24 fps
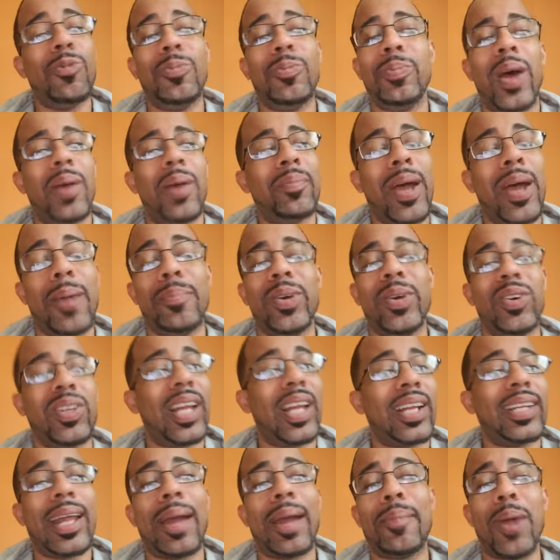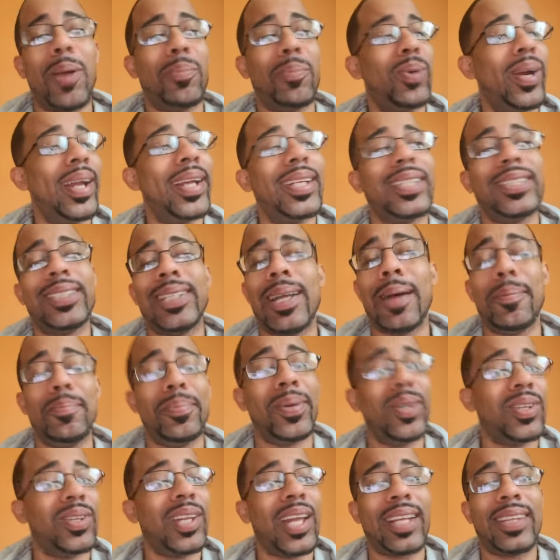I, don't, I'm not built like that. My brand is not
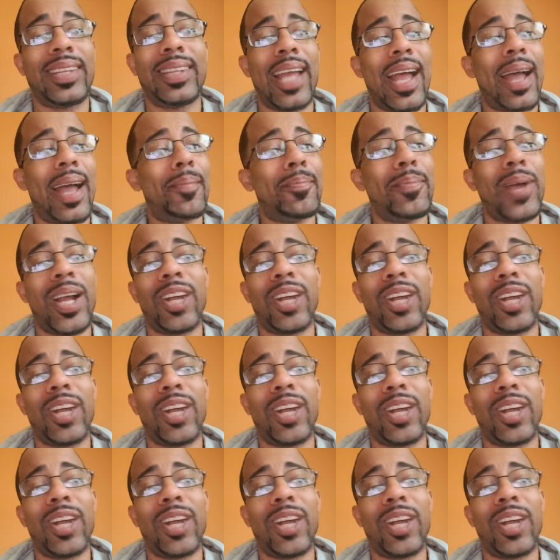built like that.